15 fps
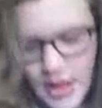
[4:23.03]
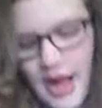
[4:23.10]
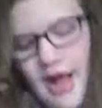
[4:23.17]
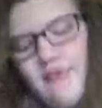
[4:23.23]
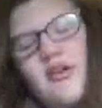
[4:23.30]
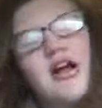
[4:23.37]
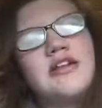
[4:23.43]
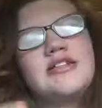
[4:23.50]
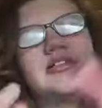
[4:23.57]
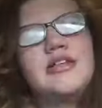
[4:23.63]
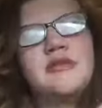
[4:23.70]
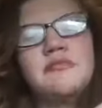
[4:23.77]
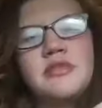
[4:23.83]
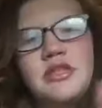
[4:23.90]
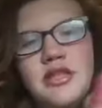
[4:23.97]
I've got
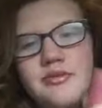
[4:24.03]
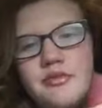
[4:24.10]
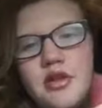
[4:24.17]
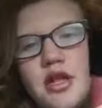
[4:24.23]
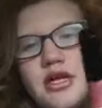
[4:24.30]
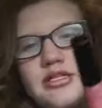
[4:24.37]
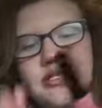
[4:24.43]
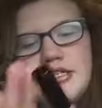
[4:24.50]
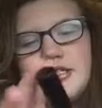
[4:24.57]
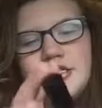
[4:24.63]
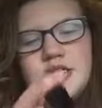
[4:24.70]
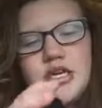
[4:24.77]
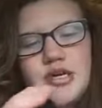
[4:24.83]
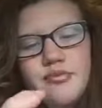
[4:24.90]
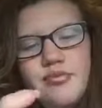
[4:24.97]
some lip gloss.
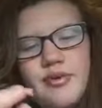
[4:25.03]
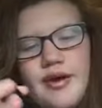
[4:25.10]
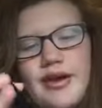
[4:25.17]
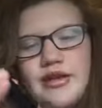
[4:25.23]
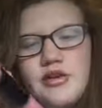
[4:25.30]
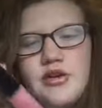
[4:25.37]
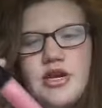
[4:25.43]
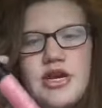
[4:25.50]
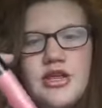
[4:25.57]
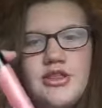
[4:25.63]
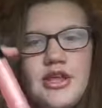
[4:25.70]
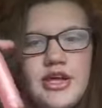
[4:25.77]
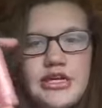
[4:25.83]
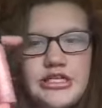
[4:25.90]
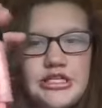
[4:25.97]
It's not a brand or
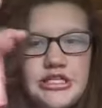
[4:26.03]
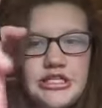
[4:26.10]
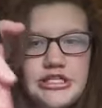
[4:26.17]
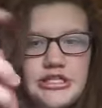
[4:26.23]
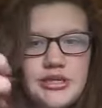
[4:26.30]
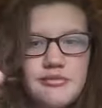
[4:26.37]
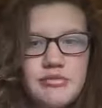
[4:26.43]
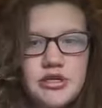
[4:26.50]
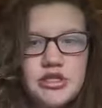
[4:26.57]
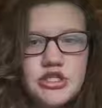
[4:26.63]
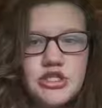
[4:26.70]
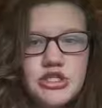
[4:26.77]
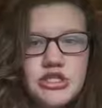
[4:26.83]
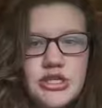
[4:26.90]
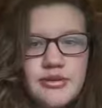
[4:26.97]
anything. It's just some
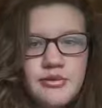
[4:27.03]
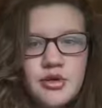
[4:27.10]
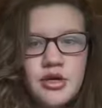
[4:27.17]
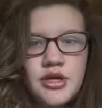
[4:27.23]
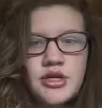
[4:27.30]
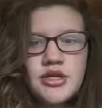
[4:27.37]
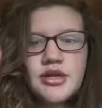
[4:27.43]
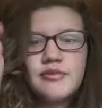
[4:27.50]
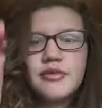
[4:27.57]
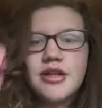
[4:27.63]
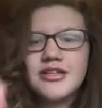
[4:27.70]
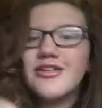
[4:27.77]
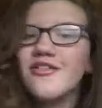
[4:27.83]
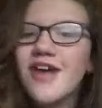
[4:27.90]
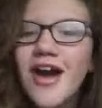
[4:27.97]
shimmery lip
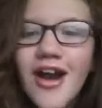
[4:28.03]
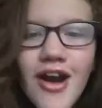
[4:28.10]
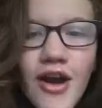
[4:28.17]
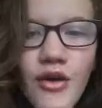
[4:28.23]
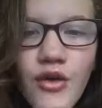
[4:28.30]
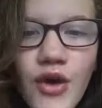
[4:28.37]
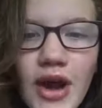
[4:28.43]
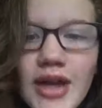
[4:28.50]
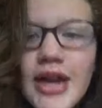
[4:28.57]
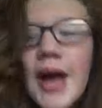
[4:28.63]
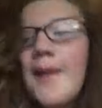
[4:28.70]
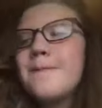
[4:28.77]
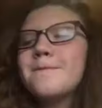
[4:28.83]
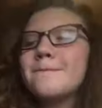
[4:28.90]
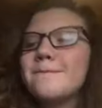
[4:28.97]
gloss. I've got it on right
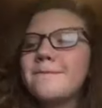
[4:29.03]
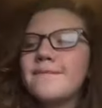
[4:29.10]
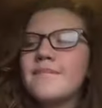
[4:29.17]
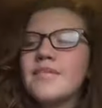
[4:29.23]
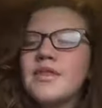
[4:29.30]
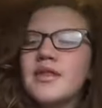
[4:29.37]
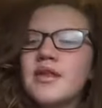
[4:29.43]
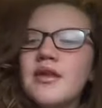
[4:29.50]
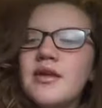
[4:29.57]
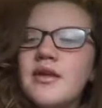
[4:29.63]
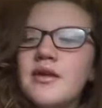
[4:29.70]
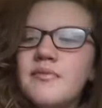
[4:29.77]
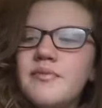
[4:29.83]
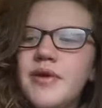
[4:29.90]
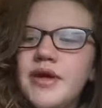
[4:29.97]
now,
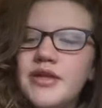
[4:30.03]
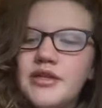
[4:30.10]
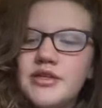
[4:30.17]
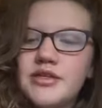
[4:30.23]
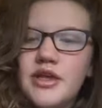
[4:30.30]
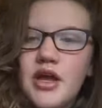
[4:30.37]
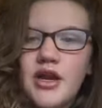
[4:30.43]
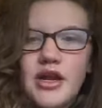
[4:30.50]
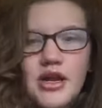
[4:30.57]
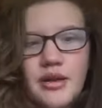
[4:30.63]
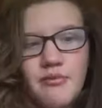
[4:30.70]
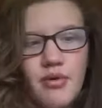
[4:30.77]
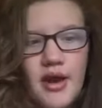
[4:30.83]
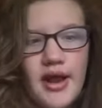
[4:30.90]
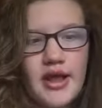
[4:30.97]
but it's not
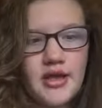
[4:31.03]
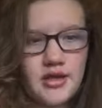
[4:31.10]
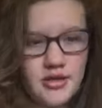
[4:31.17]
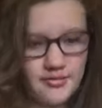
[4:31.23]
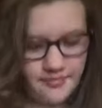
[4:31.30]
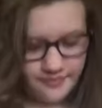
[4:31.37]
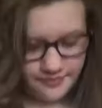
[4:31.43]
any brand.